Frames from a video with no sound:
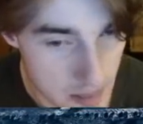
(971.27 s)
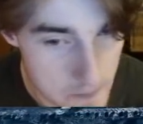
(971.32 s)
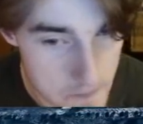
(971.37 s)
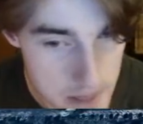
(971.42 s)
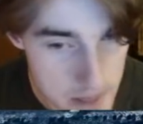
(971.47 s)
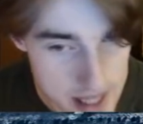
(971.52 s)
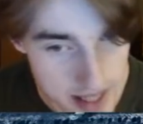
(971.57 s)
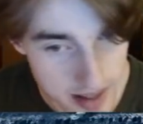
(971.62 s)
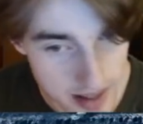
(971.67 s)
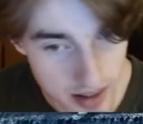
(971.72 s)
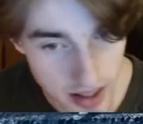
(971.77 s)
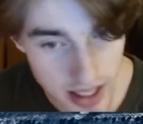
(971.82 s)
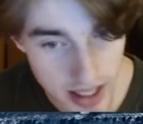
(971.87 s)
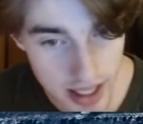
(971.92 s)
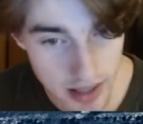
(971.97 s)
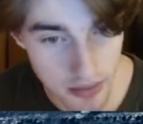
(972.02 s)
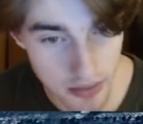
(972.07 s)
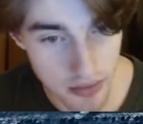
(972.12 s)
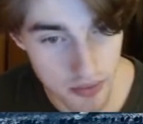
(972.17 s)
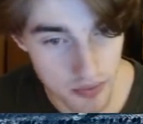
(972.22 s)
Big,
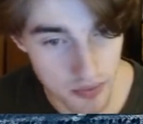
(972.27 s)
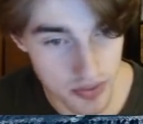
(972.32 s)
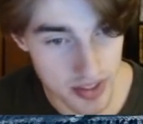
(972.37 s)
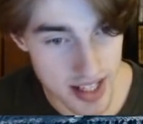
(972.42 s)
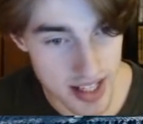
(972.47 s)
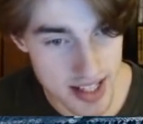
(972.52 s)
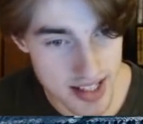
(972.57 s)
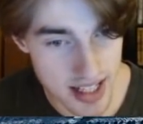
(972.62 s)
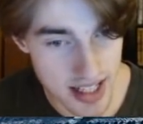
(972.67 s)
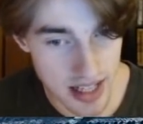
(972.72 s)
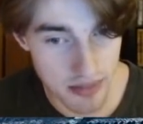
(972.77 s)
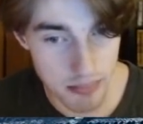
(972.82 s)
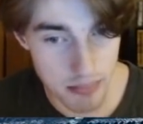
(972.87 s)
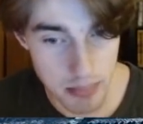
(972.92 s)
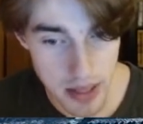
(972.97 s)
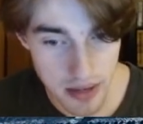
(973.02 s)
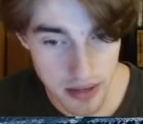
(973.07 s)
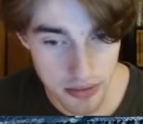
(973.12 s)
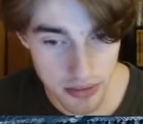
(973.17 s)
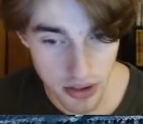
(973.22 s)
like, these kind of
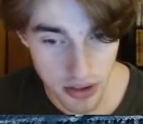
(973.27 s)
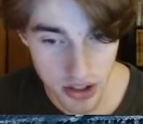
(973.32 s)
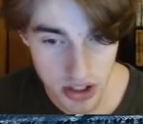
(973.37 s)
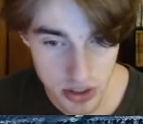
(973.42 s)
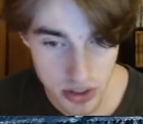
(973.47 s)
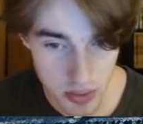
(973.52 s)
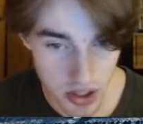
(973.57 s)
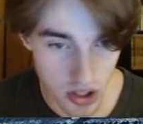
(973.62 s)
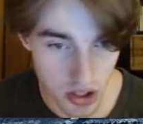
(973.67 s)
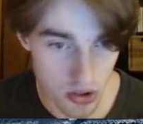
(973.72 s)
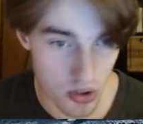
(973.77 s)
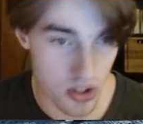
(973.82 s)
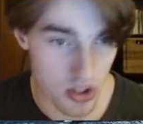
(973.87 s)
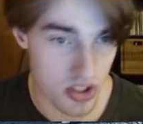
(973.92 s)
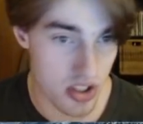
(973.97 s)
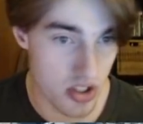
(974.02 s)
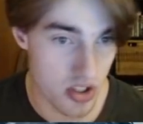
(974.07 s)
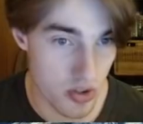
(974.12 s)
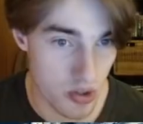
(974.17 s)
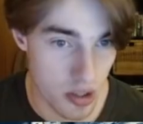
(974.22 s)
big forests with the
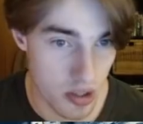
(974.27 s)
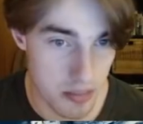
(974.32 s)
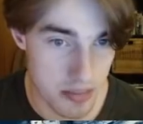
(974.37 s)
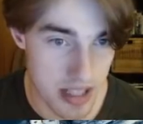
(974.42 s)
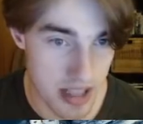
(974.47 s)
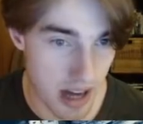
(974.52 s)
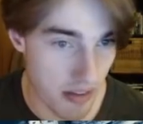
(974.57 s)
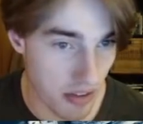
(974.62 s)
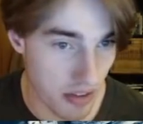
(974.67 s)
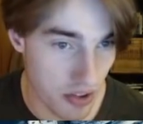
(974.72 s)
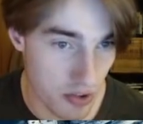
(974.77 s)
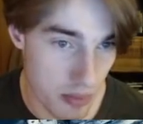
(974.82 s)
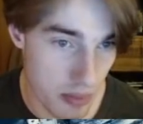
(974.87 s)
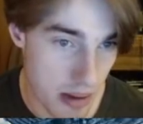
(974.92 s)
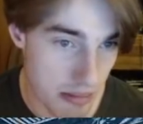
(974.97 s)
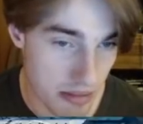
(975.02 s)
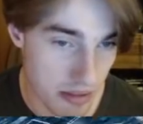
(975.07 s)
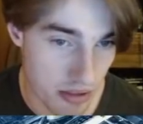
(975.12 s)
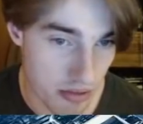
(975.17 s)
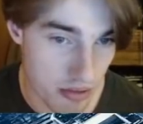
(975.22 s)
crosses through them definitely
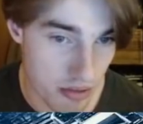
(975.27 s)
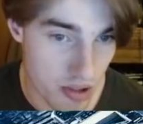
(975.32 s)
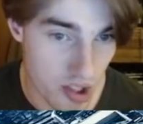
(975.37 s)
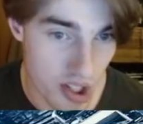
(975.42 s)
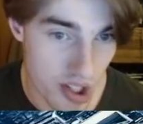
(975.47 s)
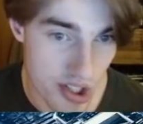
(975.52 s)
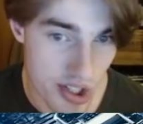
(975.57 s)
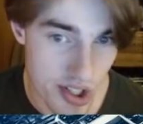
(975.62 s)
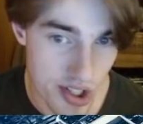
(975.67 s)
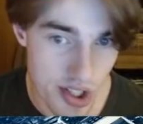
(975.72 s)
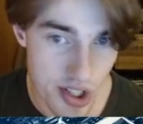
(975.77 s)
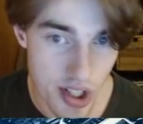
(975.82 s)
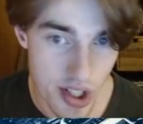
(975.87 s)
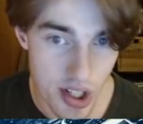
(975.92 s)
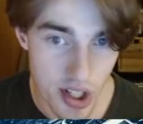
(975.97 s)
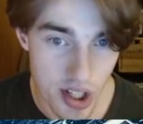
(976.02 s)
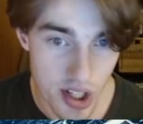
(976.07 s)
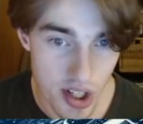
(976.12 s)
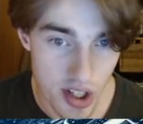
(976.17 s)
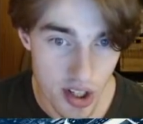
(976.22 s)
remind me of Russia.
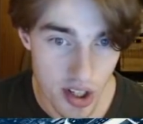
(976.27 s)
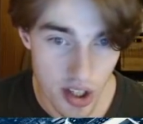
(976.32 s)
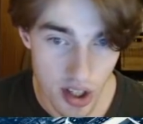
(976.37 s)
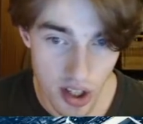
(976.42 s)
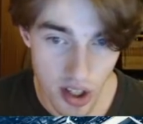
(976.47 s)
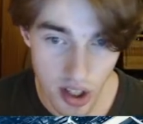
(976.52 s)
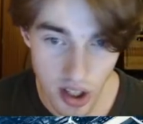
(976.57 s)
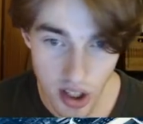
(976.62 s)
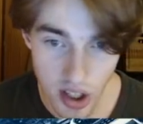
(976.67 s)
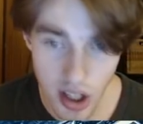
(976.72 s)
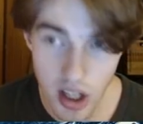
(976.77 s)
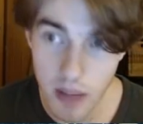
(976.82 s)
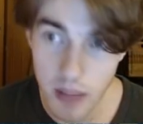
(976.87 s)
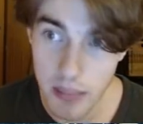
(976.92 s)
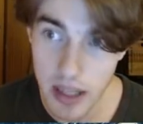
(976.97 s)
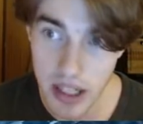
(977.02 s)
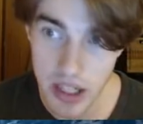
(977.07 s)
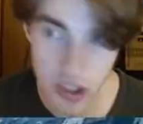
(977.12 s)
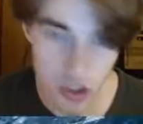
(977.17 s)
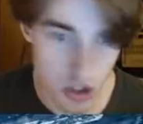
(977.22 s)

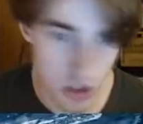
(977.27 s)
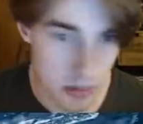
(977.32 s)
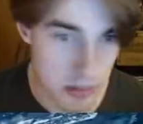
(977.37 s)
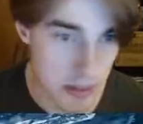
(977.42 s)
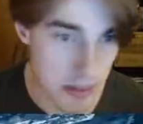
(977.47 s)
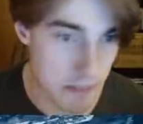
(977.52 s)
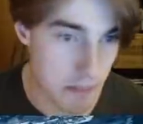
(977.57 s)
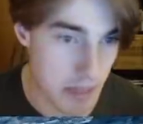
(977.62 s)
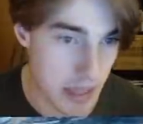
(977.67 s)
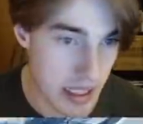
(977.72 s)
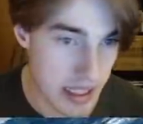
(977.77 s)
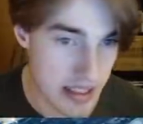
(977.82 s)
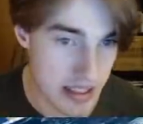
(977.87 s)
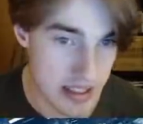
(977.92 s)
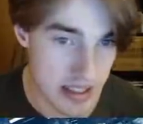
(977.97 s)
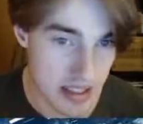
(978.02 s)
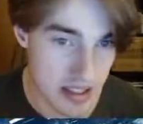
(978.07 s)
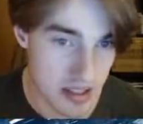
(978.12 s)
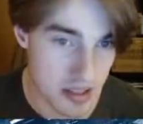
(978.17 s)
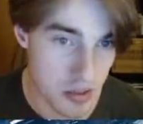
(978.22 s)
And it should be a bigger
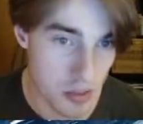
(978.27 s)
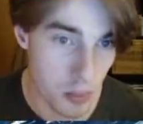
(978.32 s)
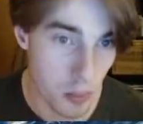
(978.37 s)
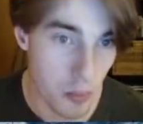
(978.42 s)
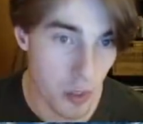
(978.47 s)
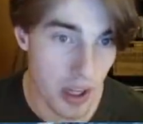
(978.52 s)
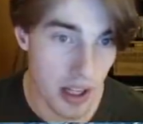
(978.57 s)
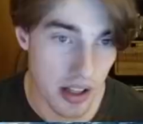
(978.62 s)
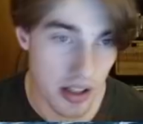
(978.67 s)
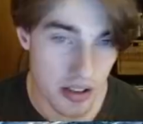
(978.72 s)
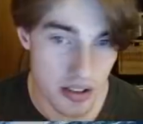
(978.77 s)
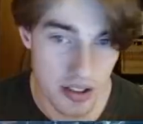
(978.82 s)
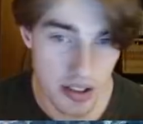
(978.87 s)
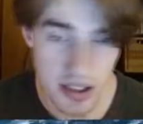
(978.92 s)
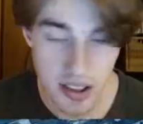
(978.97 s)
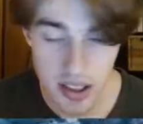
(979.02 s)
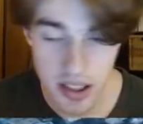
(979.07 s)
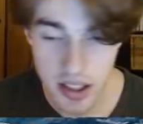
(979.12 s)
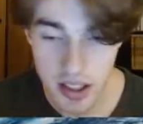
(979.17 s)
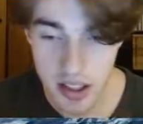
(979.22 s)
city as well.